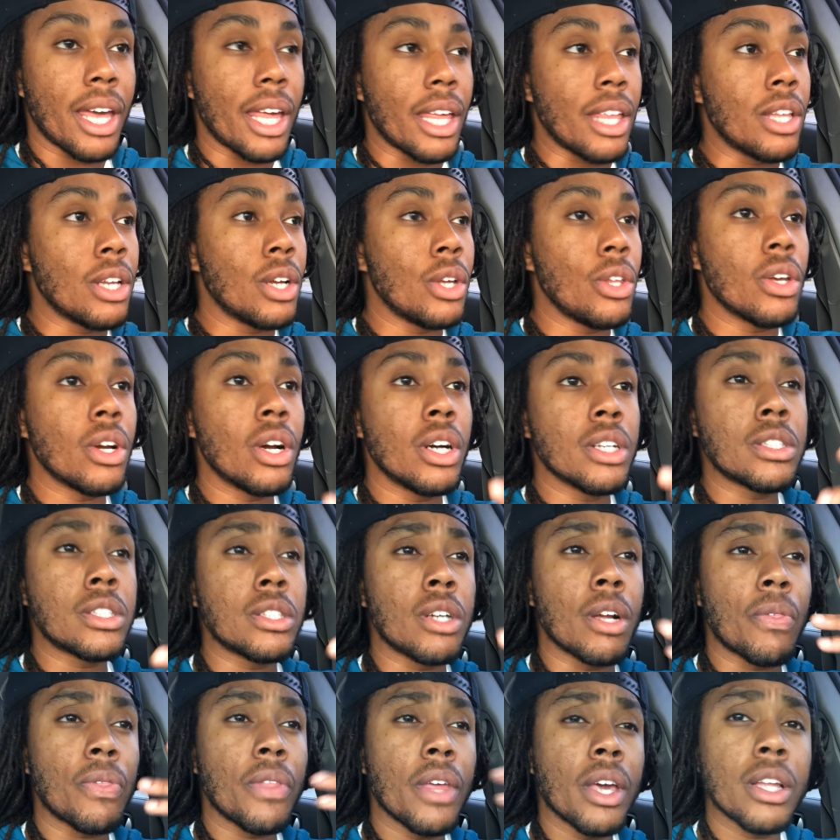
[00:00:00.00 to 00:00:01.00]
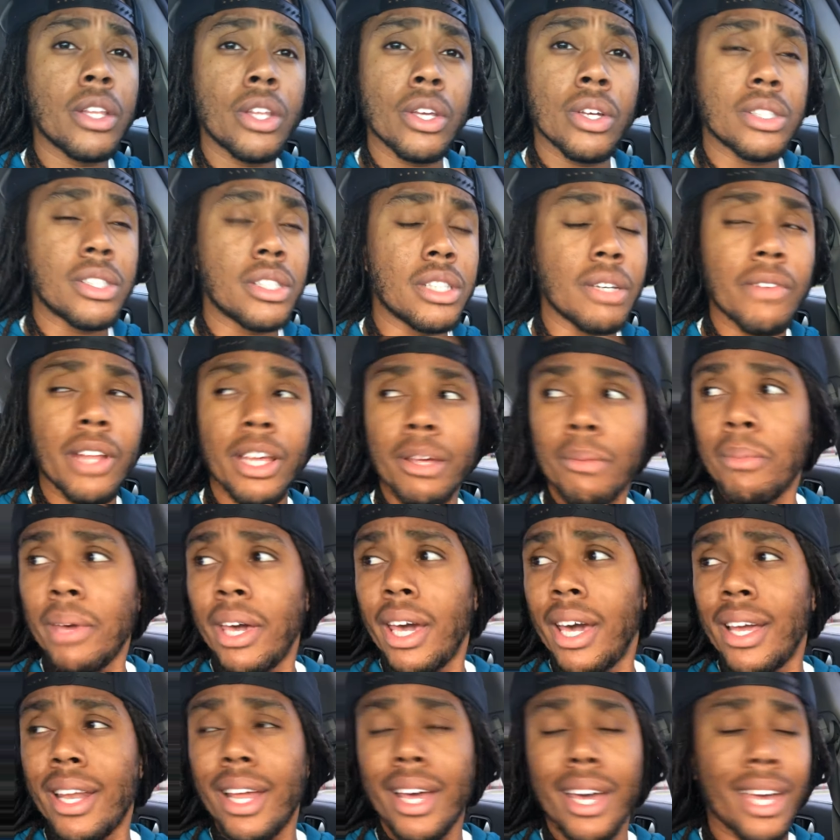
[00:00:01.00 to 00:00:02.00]
And you're going to start thinking to yourself, like,
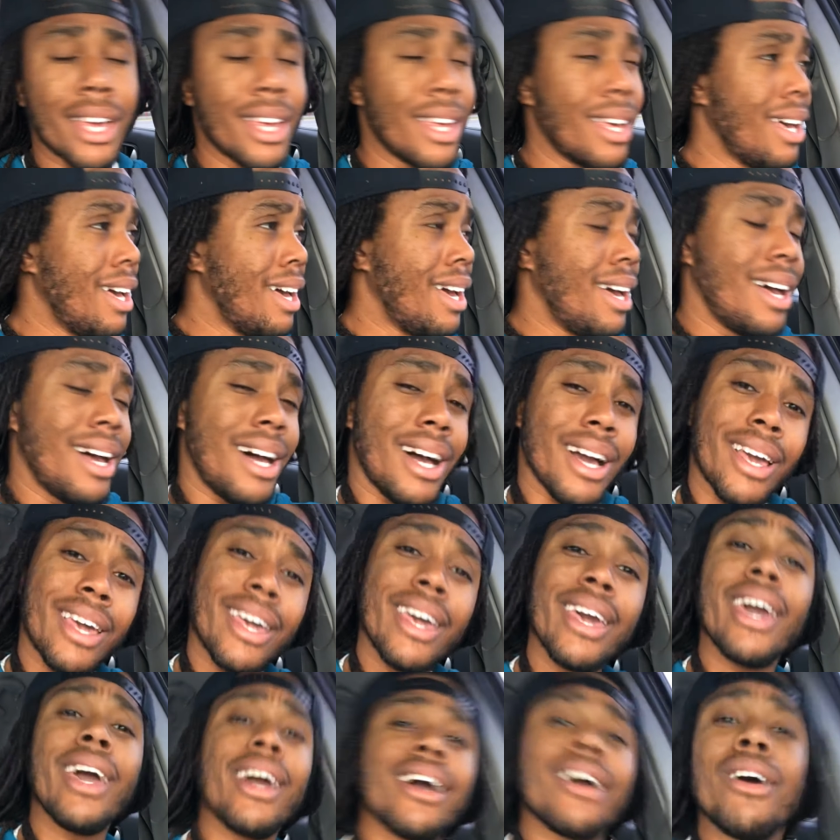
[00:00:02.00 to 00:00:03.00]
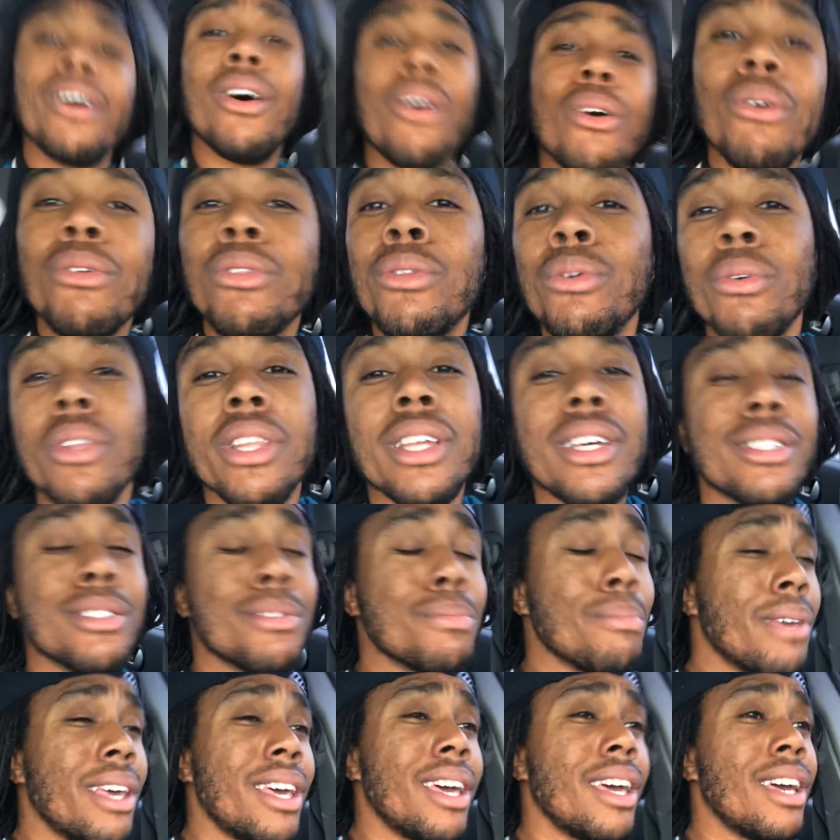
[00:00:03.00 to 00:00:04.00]
man, like, I can't go through this,
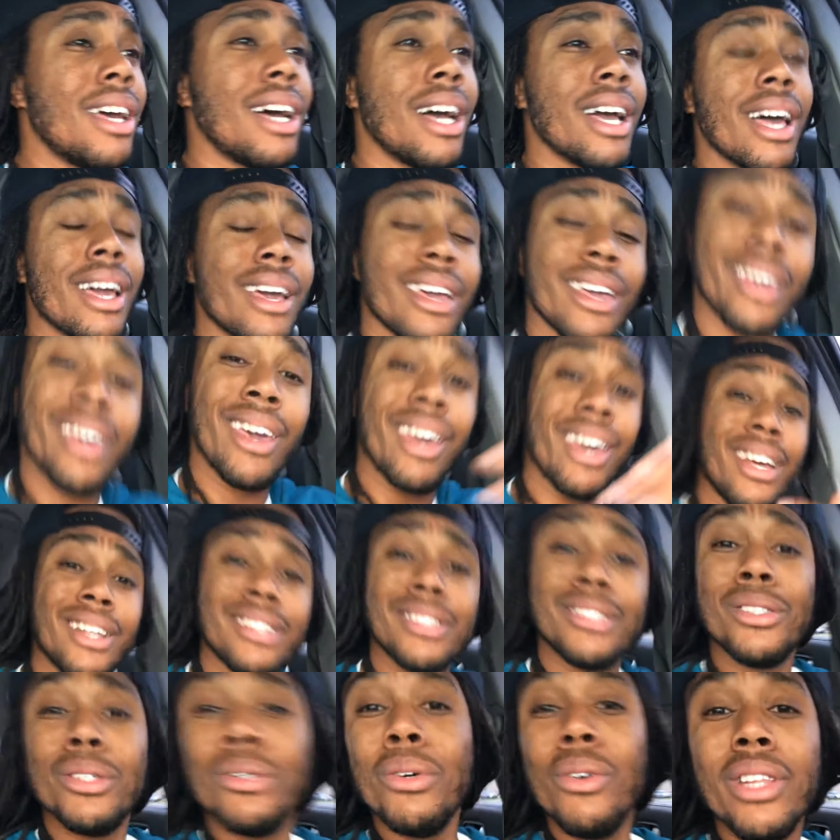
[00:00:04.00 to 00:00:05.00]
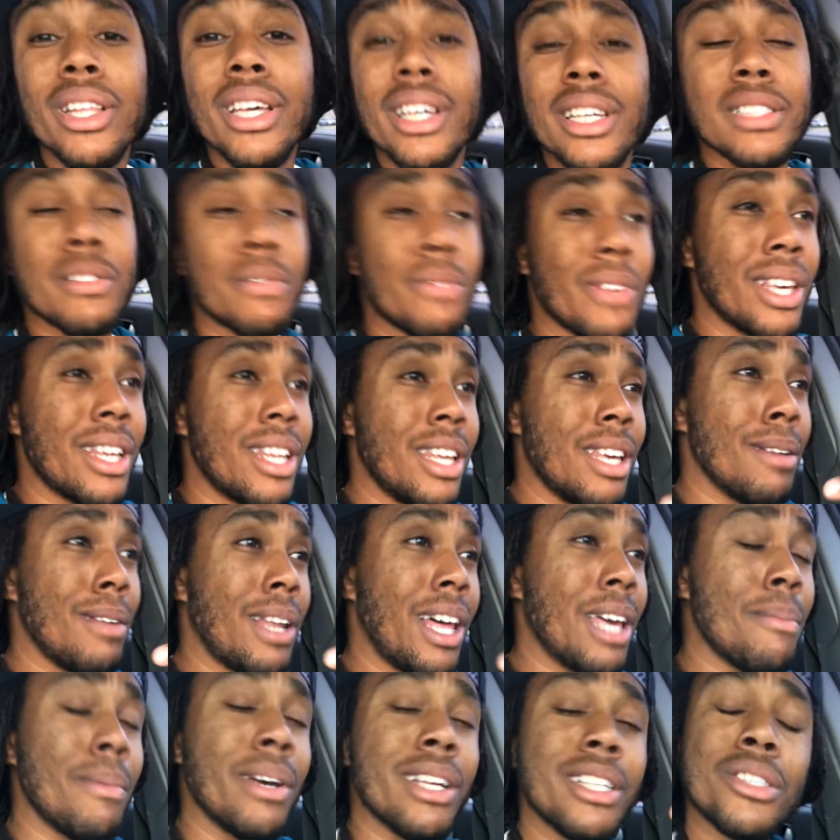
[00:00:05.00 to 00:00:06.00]
man. I can't do this, Vinny.
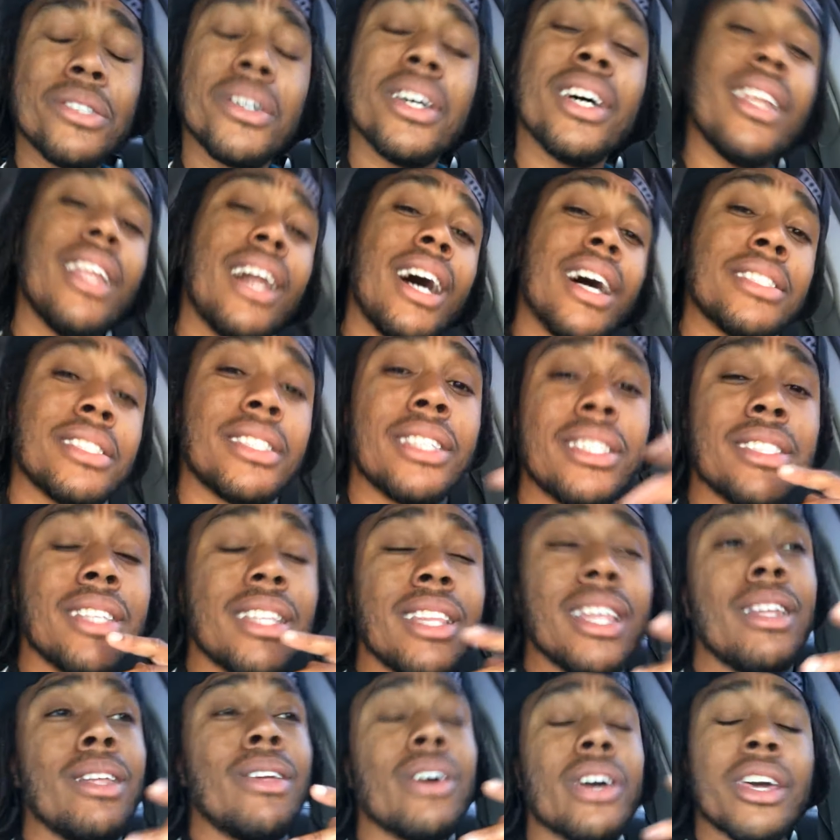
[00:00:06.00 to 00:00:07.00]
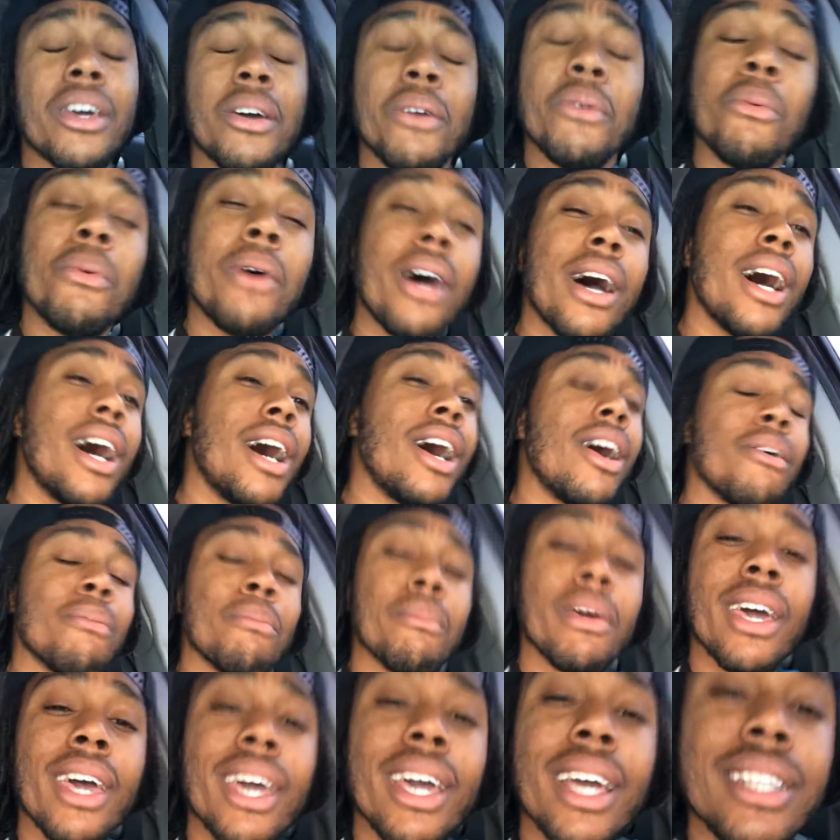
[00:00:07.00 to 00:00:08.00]
Like, my dreadlocks, they're looking wild,
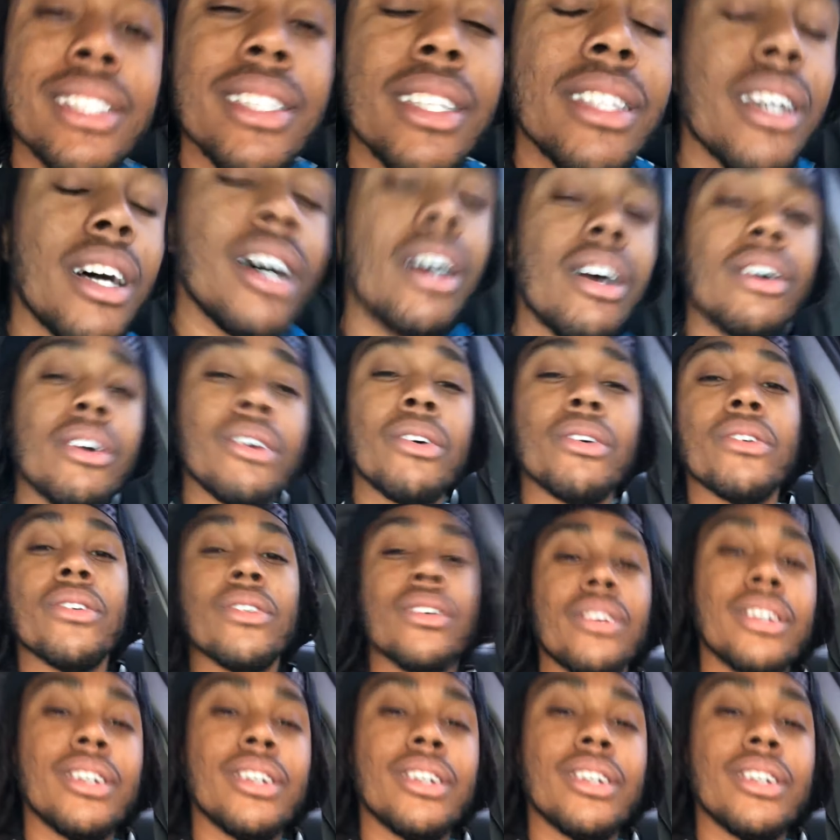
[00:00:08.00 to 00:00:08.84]
man. Yo,